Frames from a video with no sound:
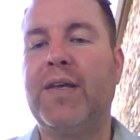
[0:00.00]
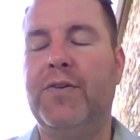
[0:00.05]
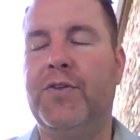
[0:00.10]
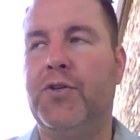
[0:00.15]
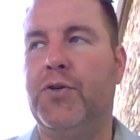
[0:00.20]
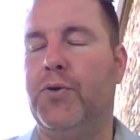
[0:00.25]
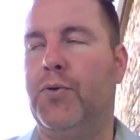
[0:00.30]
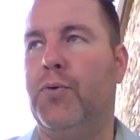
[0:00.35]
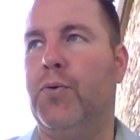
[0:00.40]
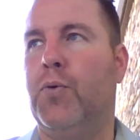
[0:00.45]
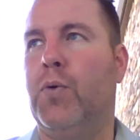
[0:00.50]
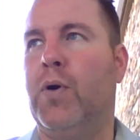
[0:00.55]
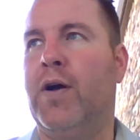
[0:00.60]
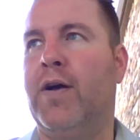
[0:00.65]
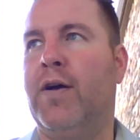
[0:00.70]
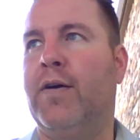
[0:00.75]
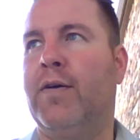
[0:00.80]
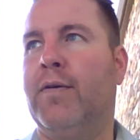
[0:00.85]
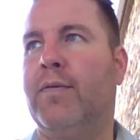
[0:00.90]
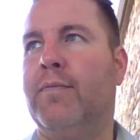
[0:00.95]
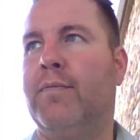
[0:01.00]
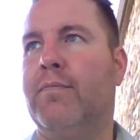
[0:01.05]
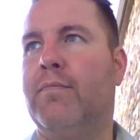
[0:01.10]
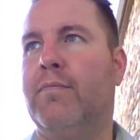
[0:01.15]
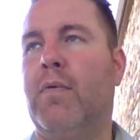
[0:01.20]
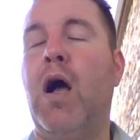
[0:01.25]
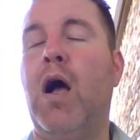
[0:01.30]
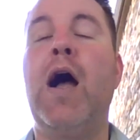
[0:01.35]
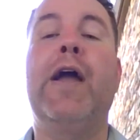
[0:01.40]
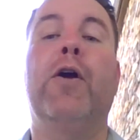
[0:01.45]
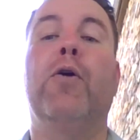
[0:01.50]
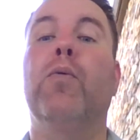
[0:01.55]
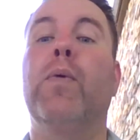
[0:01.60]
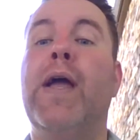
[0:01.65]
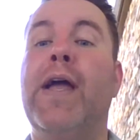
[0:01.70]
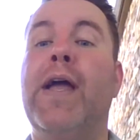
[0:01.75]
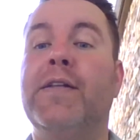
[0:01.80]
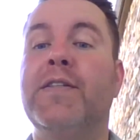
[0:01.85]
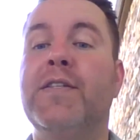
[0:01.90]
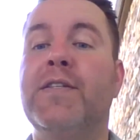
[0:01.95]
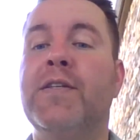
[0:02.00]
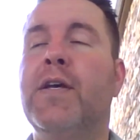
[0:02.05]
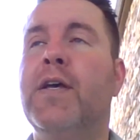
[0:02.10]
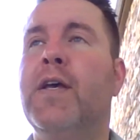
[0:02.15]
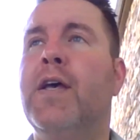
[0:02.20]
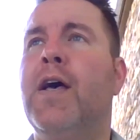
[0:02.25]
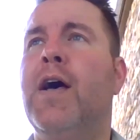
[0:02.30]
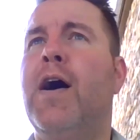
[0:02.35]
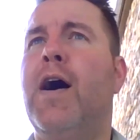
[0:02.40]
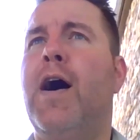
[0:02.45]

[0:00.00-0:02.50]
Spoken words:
to higher rates.